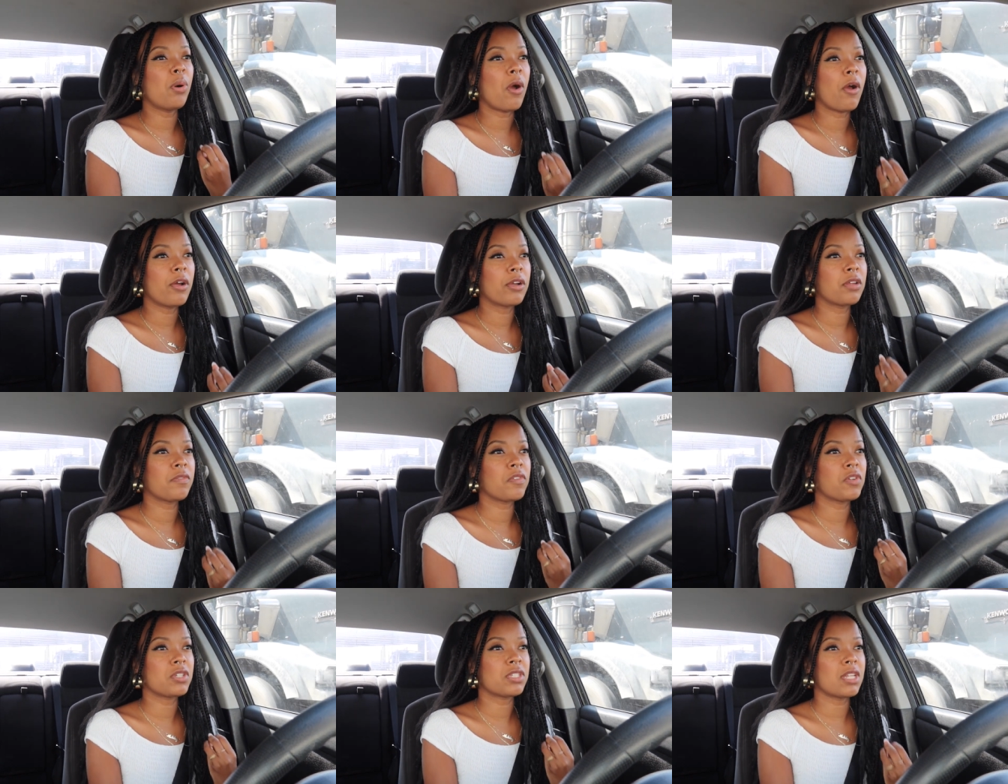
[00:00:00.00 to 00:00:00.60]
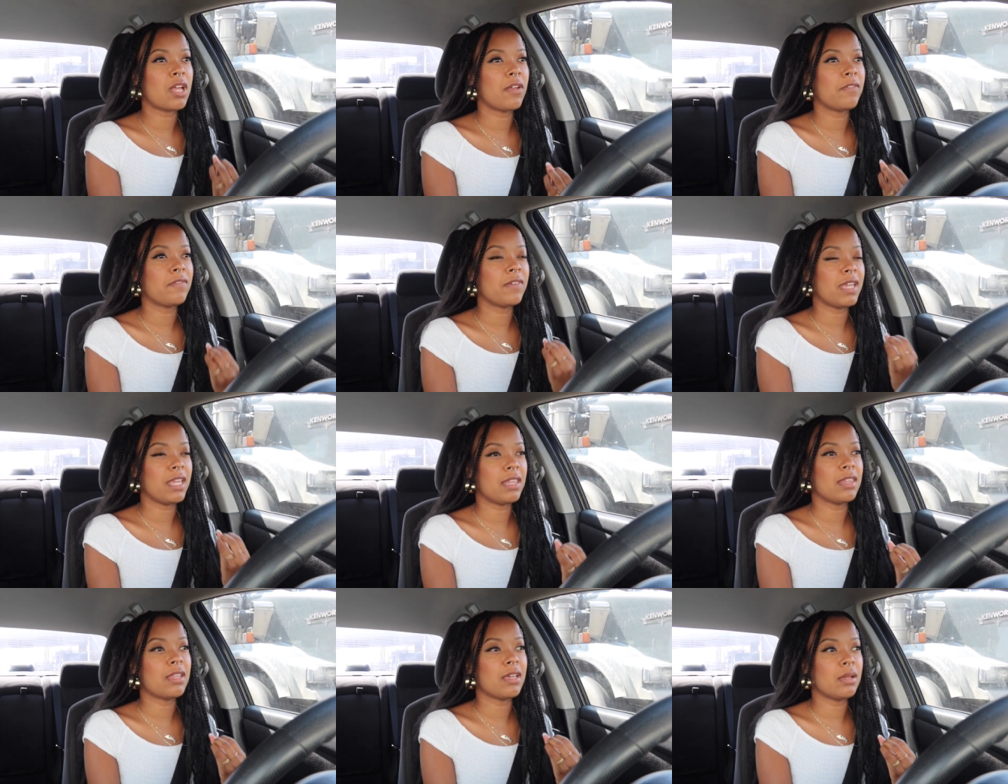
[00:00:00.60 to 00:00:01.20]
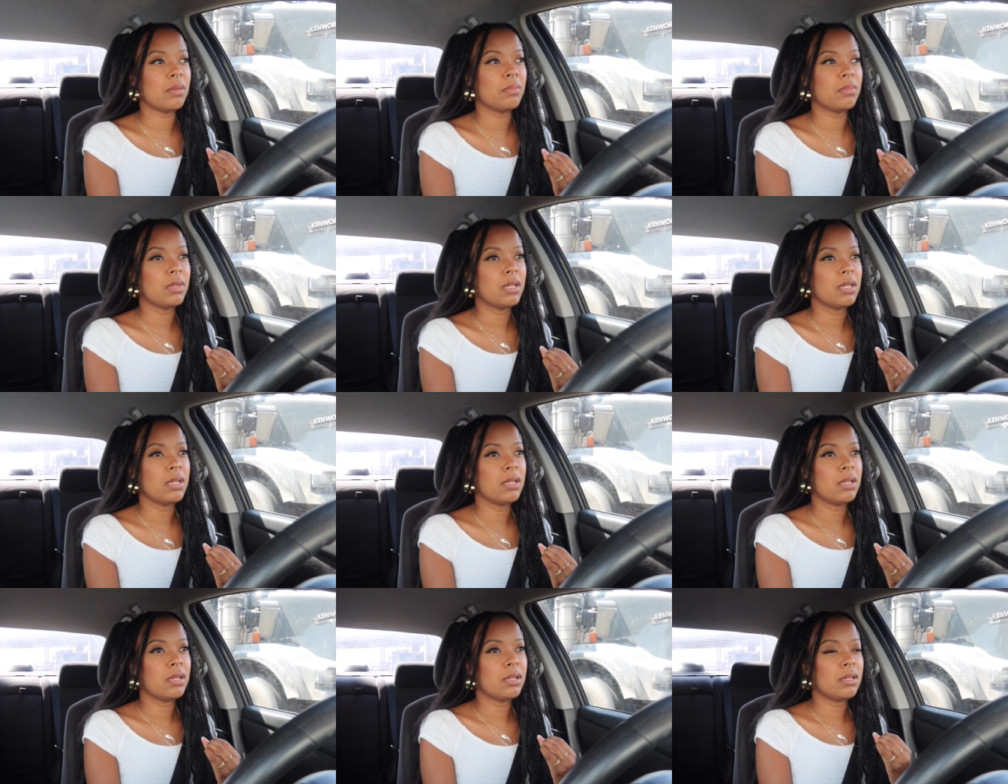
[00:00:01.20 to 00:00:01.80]
part of yourself in them
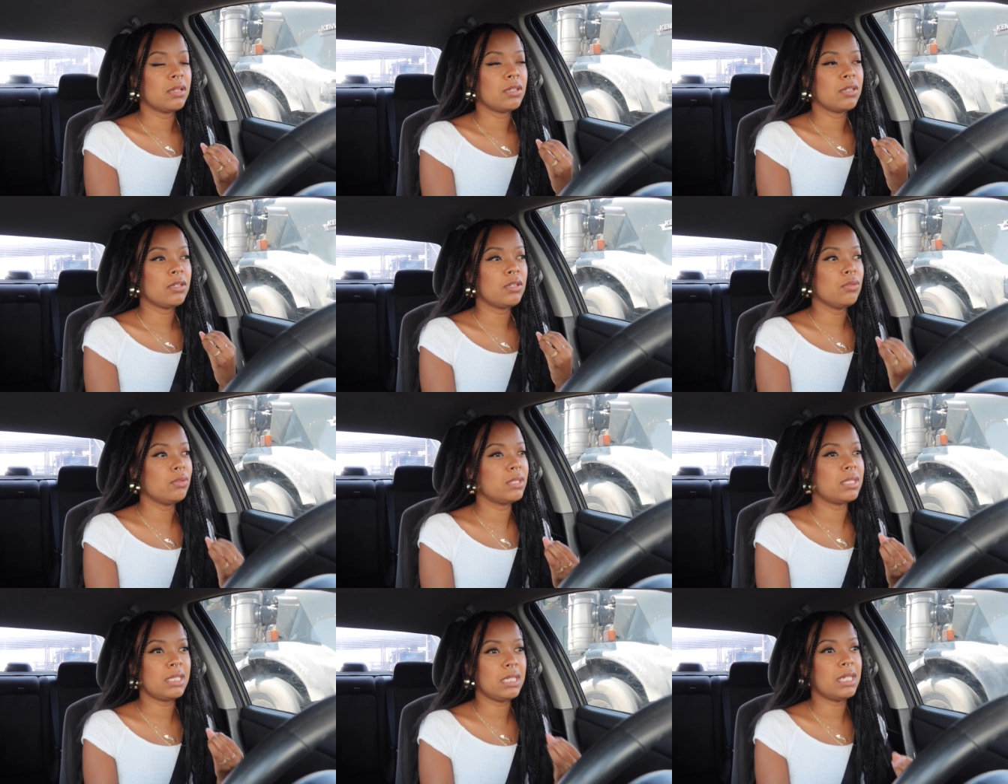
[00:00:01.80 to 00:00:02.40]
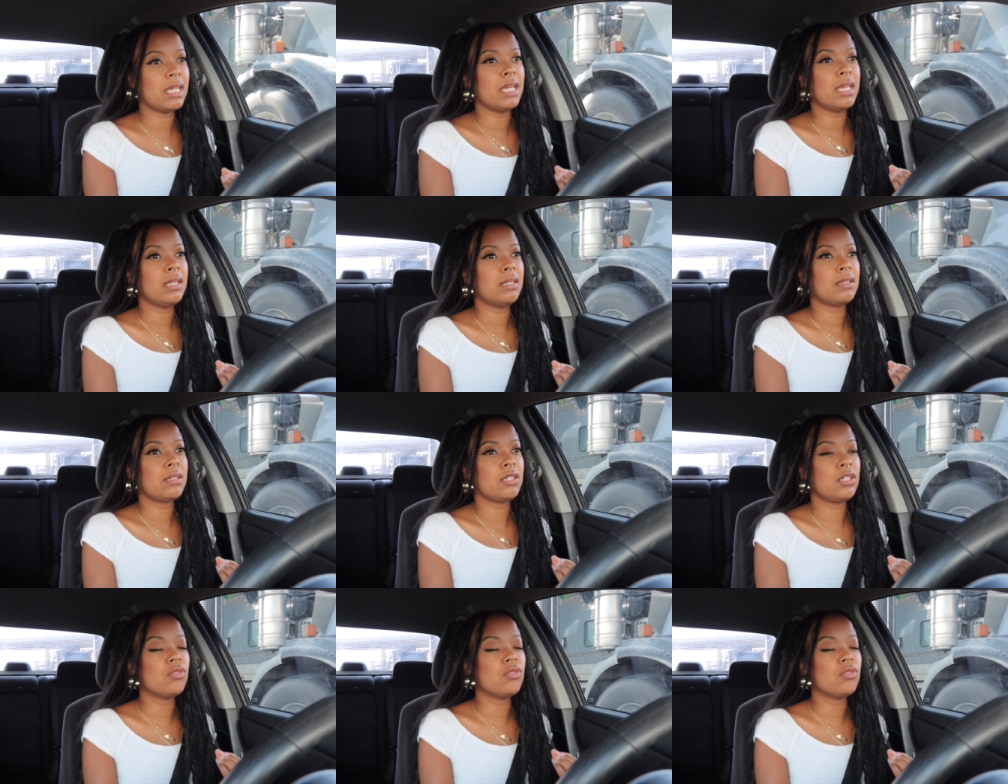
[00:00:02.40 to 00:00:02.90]
you see it.